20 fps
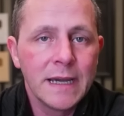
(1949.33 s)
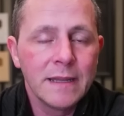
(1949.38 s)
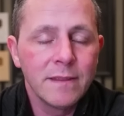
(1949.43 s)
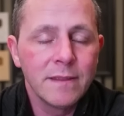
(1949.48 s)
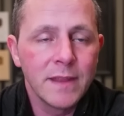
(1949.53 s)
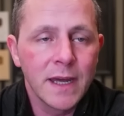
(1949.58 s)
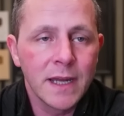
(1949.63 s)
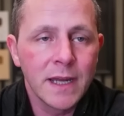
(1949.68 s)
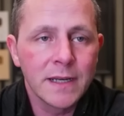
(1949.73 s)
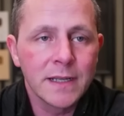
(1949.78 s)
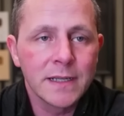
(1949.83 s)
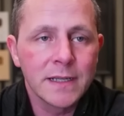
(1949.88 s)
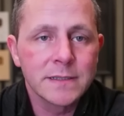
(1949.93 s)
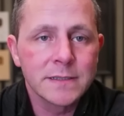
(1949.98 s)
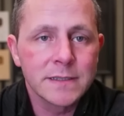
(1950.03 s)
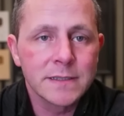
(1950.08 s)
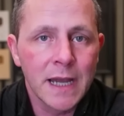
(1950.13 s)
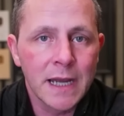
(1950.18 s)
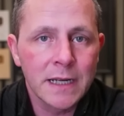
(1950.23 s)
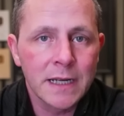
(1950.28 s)
And that
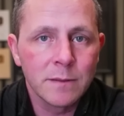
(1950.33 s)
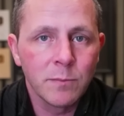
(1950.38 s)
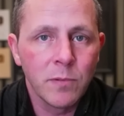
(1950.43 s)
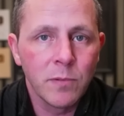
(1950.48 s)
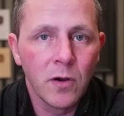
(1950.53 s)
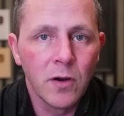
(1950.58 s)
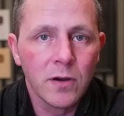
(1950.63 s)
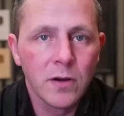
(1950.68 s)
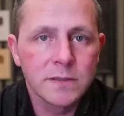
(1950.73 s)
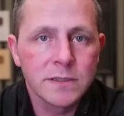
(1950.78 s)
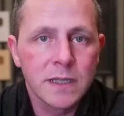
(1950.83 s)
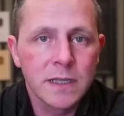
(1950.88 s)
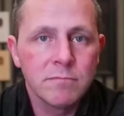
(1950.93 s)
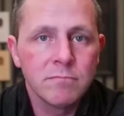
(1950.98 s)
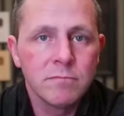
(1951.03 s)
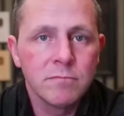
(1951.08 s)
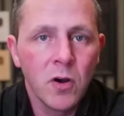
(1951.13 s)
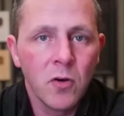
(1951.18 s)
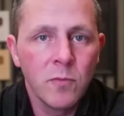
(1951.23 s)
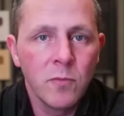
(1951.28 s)
exact pause, that
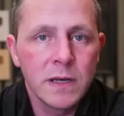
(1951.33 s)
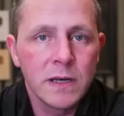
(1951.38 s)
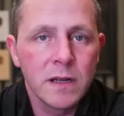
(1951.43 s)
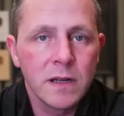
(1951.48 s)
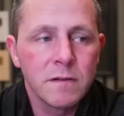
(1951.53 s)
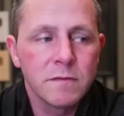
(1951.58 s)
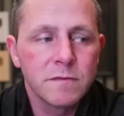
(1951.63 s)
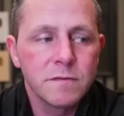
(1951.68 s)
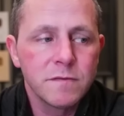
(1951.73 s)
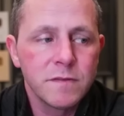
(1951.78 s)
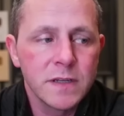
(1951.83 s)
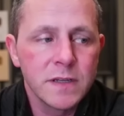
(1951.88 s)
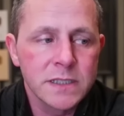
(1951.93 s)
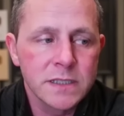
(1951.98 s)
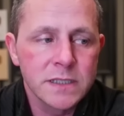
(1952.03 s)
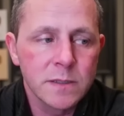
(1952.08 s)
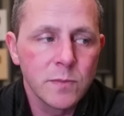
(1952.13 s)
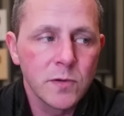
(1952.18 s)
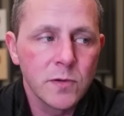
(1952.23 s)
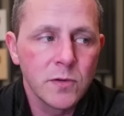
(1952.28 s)
moment of
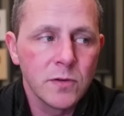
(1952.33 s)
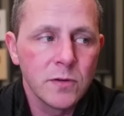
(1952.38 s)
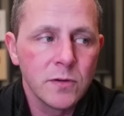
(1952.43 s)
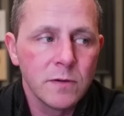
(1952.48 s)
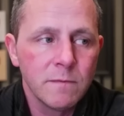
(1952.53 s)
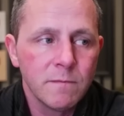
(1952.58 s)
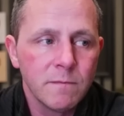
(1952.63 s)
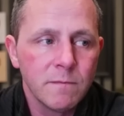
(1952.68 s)
visible